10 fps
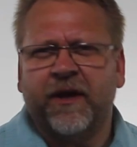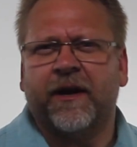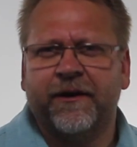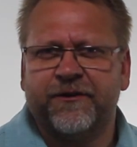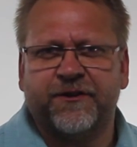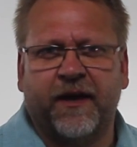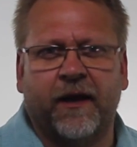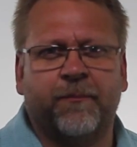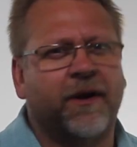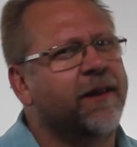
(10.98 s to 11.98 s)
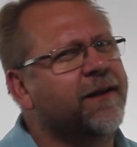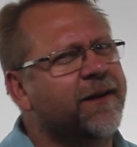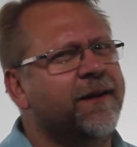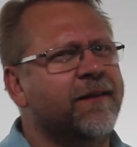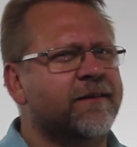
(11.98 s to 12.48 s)
me and I understand. But I'd like to
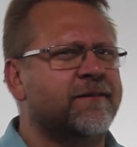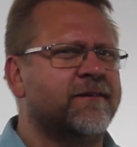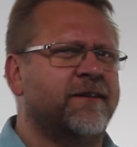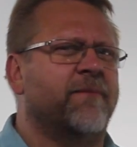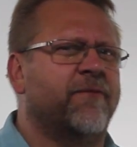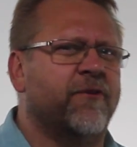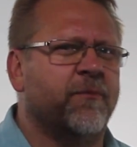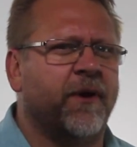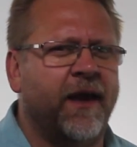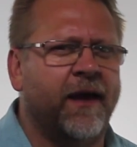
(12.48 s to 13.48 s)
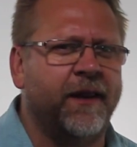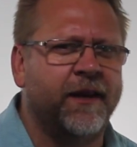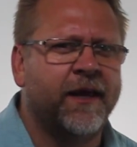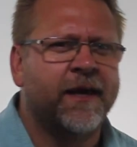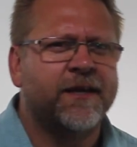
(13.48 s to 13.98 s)
take this a step further by adding,
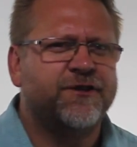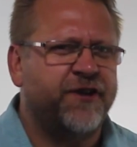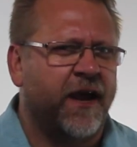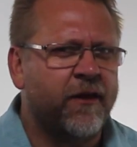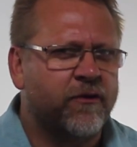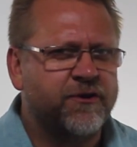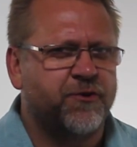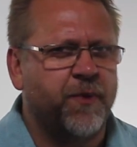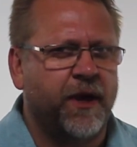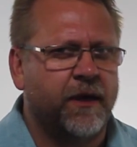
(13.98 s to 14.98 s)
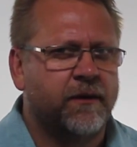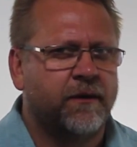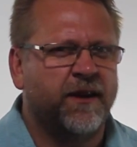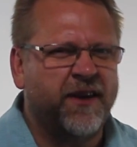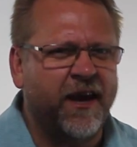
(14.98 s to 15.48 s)
challenge me,
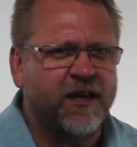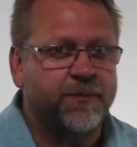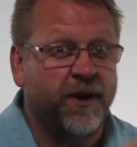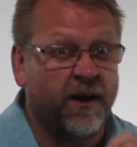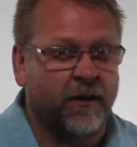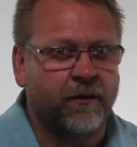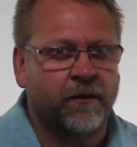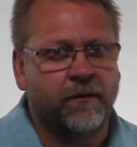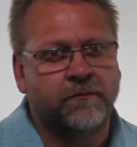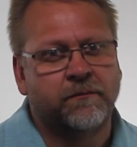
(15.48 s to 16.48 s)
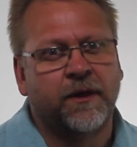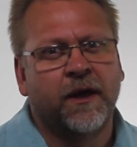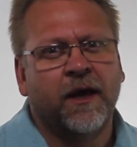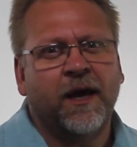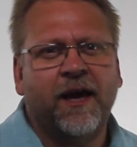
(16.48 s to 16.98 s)
engage me, and I'll learn.
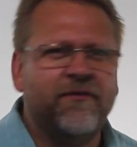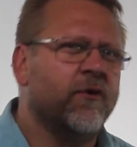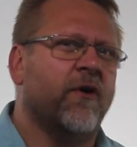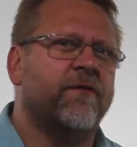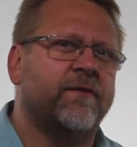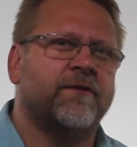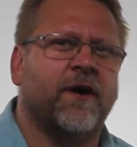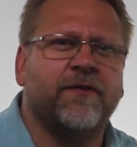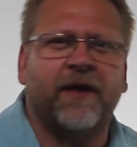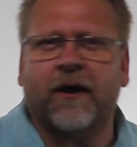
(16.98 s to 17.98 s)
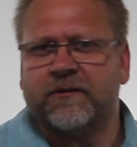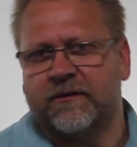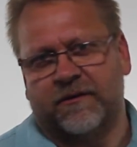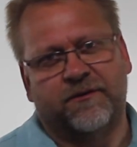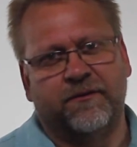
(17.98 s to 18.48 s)
Even though I've taught
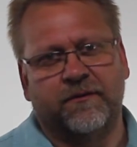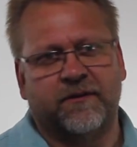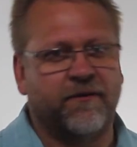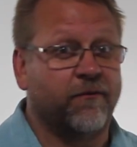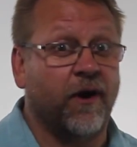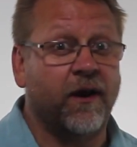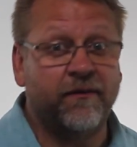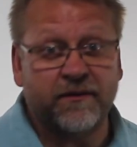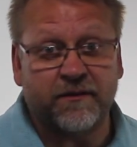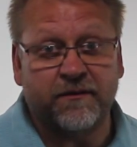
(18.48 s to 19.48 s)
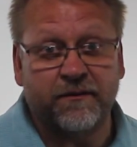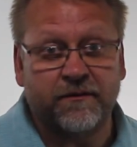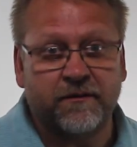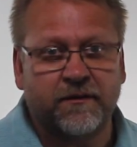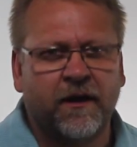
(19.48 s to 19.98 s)
thousands of students at a variety of
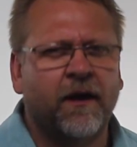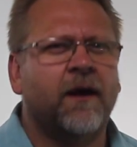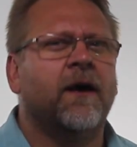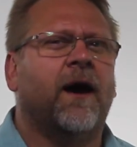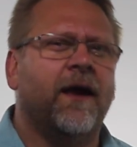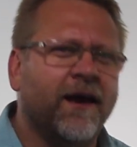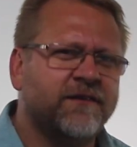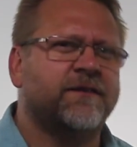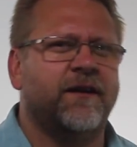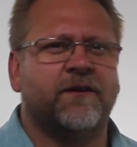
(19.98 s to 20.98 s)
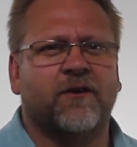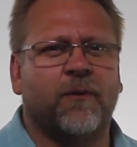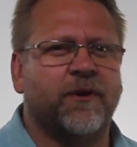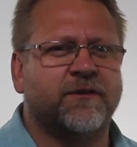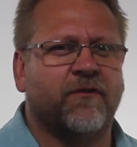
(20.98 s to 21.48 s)
institutions, I hesitate to call
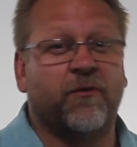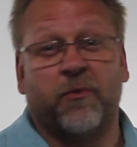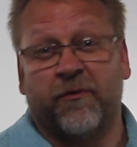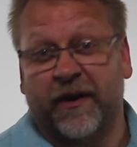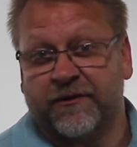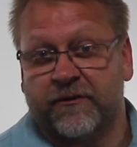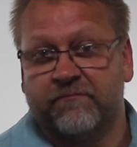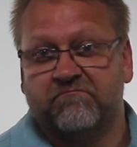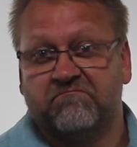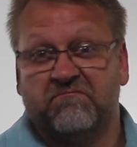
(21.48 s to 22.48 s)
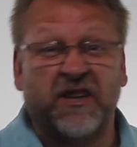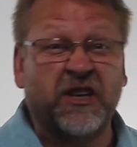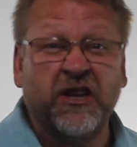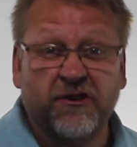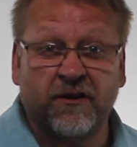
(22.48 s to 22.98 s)
myself a professor, a
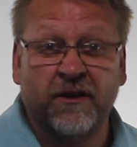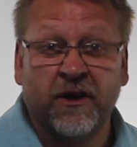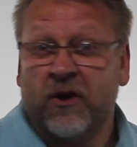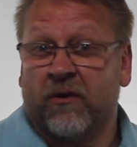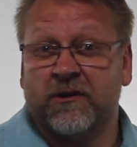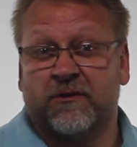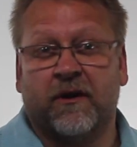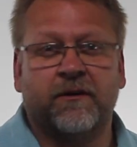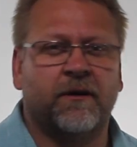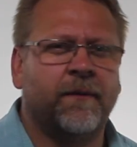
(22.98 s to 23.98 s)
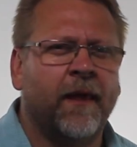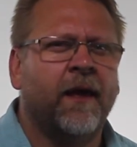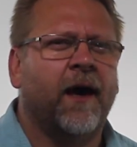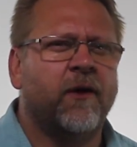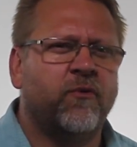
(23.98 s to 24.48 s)
teacher, or instructor.
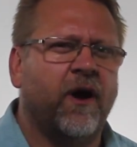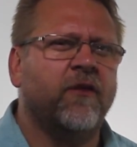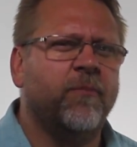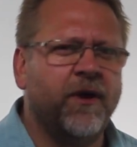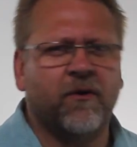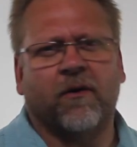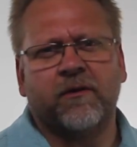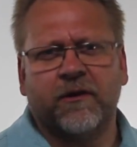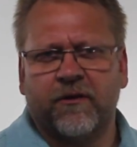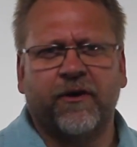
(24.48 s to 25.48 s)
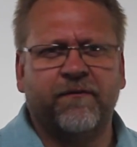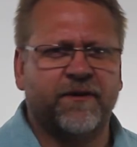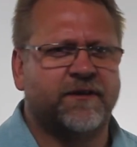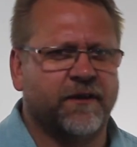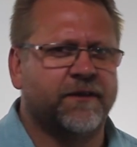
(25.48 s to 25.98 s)
I'd rather be called a learning
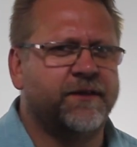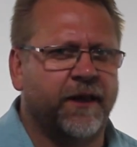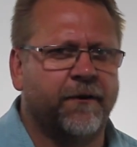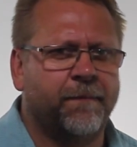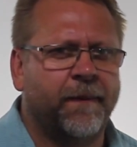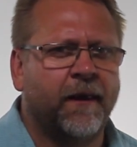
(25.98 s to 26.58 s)
facilitator.